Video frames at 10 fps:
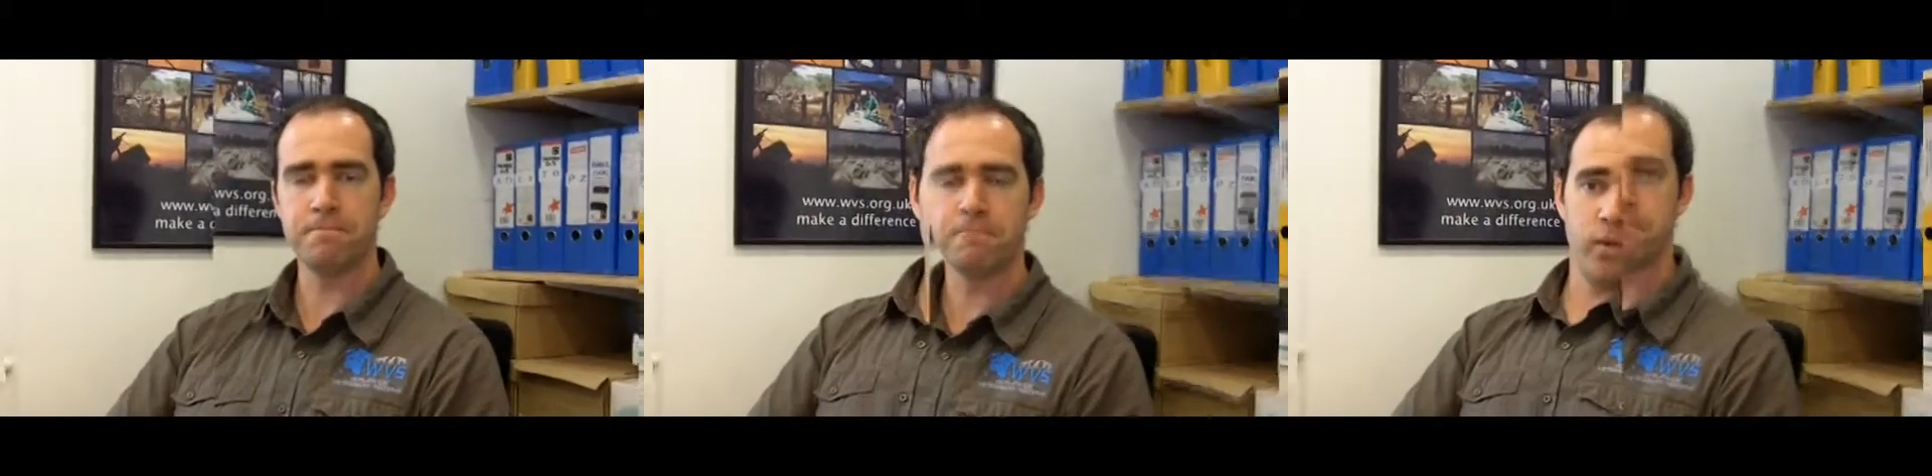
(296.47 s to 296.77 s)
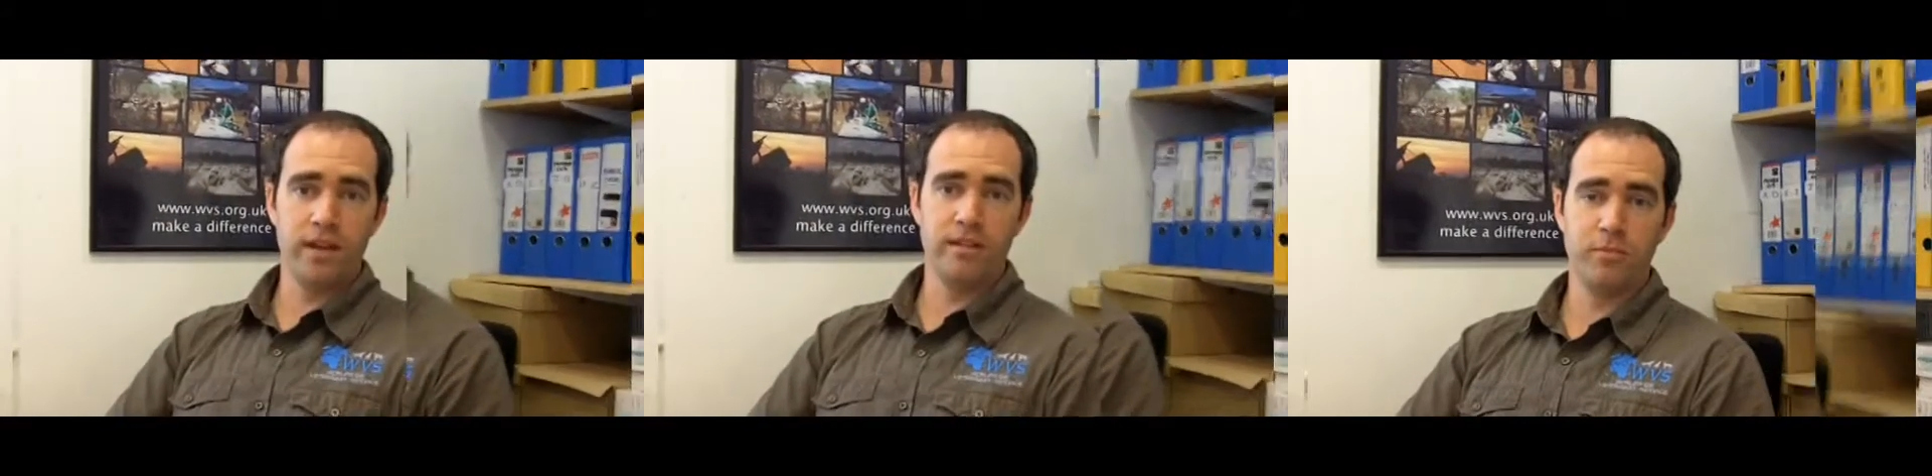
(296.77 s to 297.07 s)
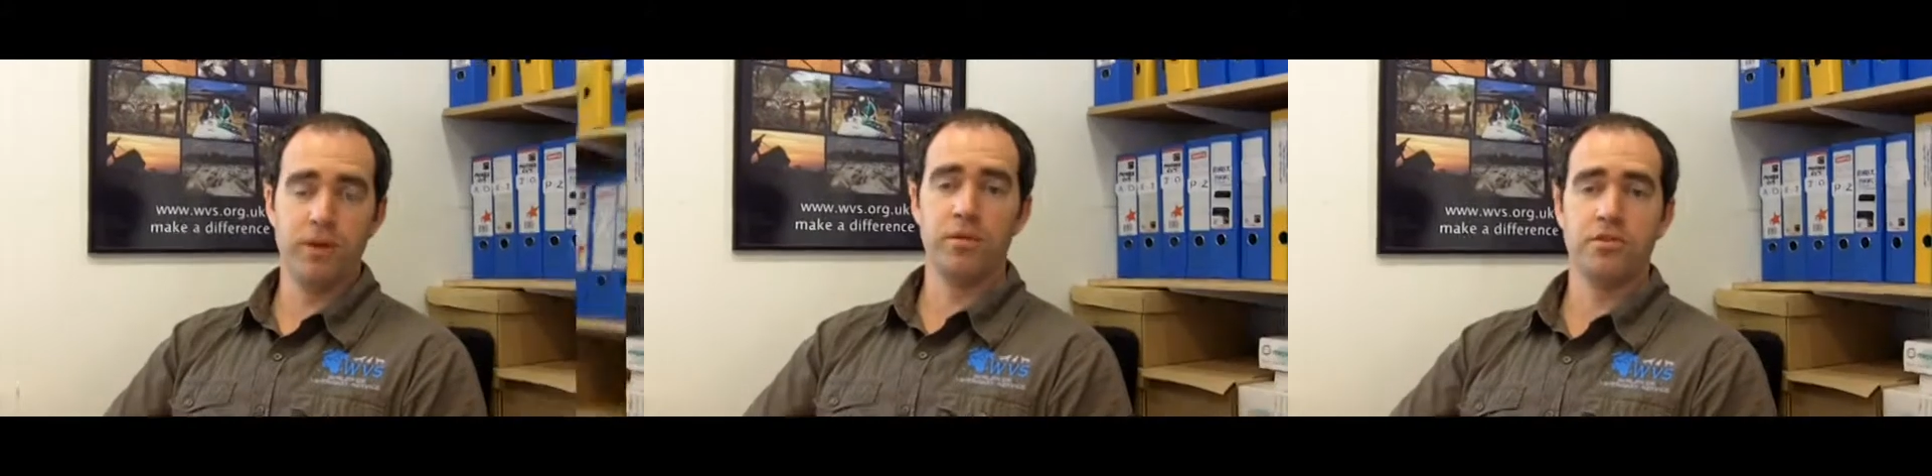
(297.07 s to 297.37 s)

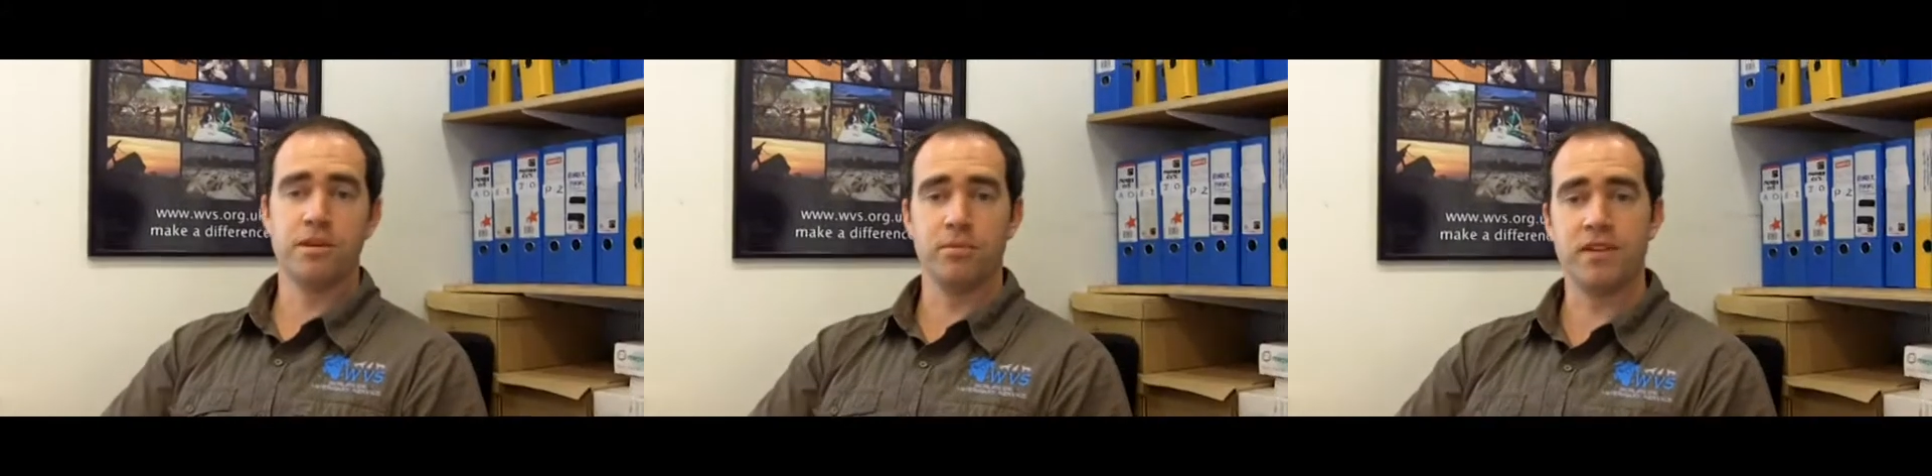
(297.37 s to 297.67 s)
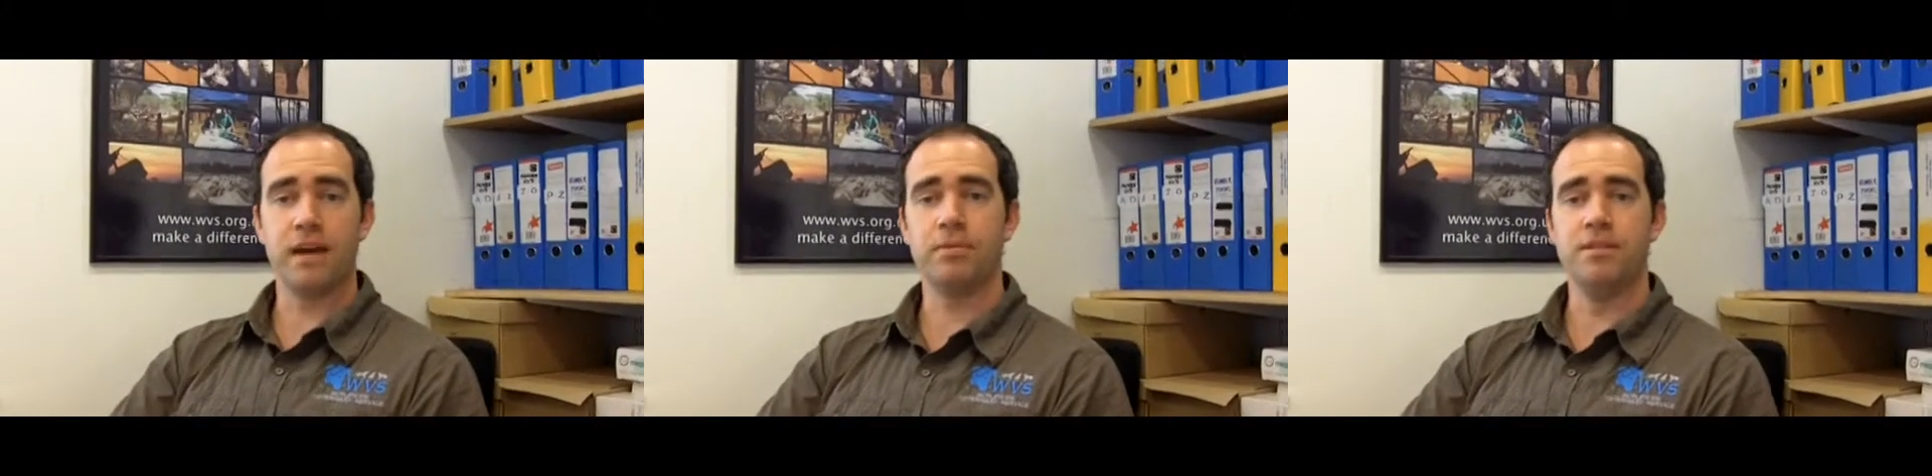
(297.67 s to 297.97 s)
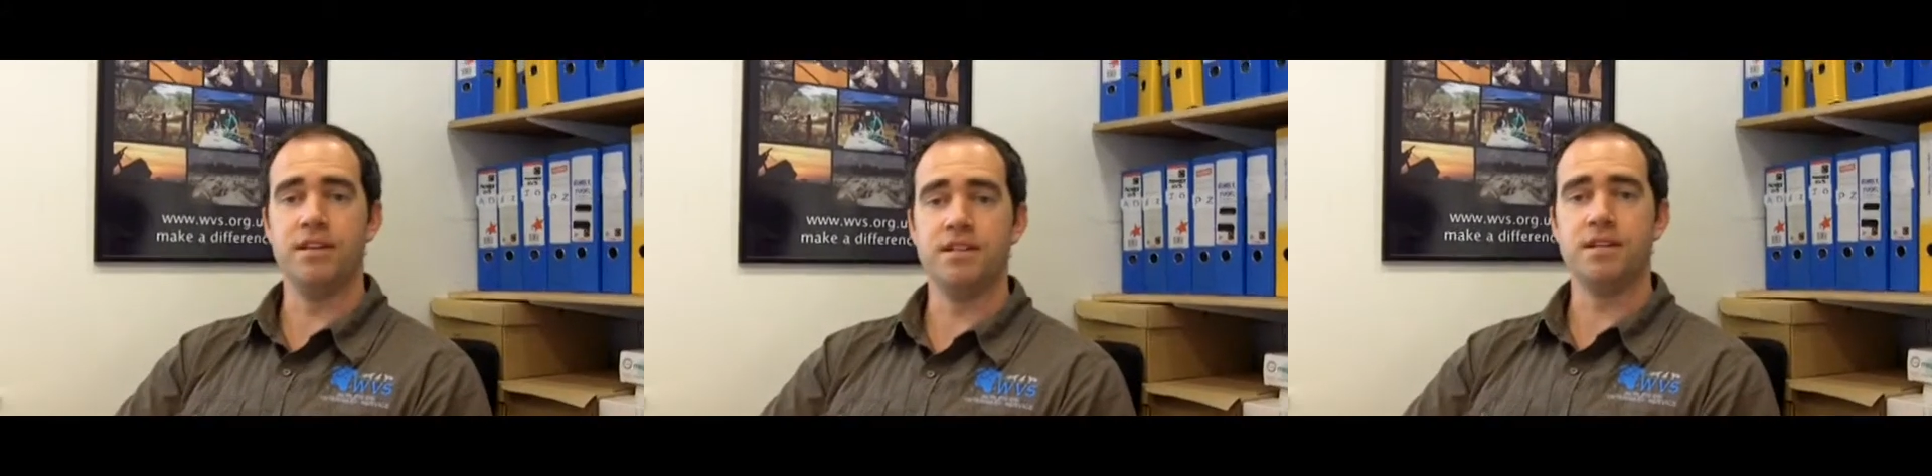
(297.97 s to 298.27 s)
when all the troubles happened
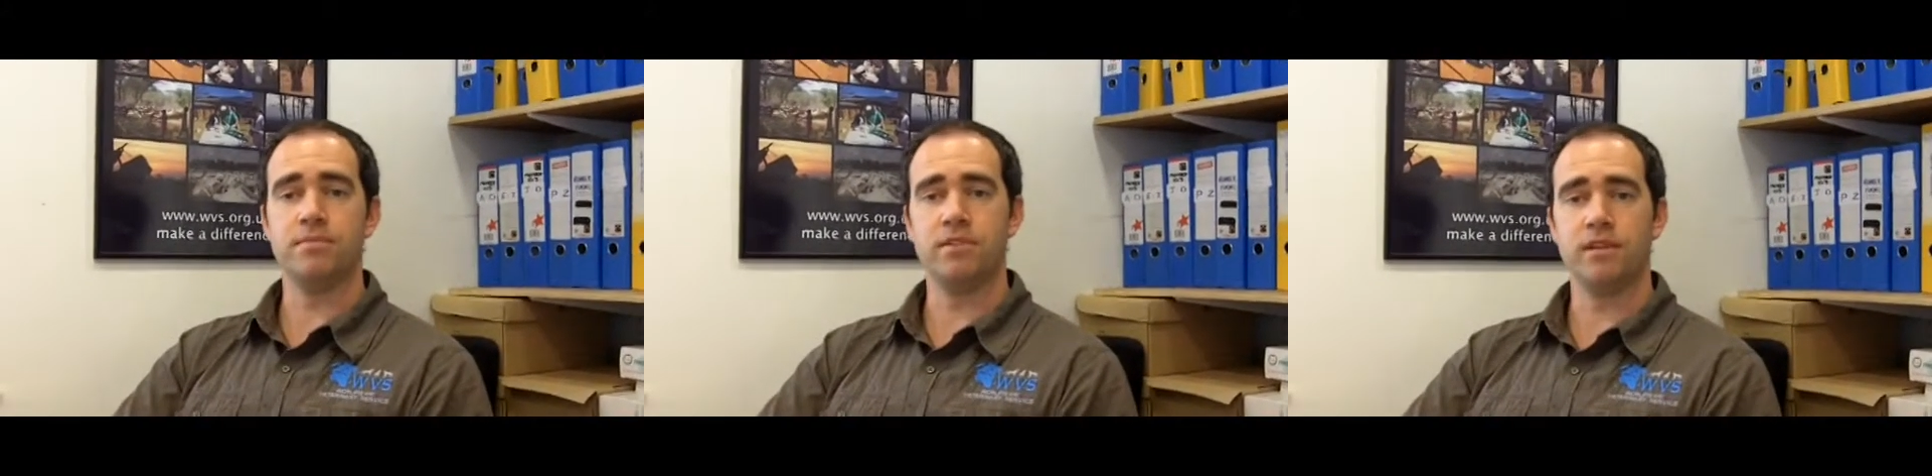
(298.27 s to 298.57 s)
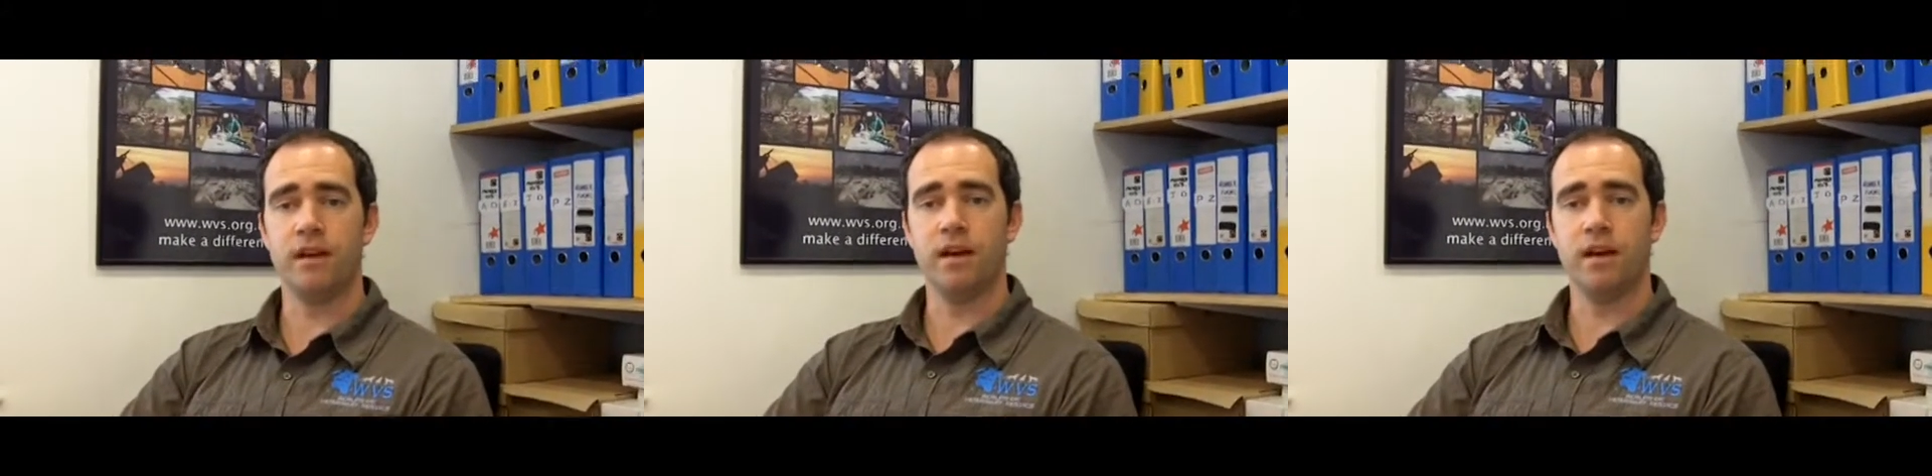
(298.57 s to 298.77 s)
in Egypt,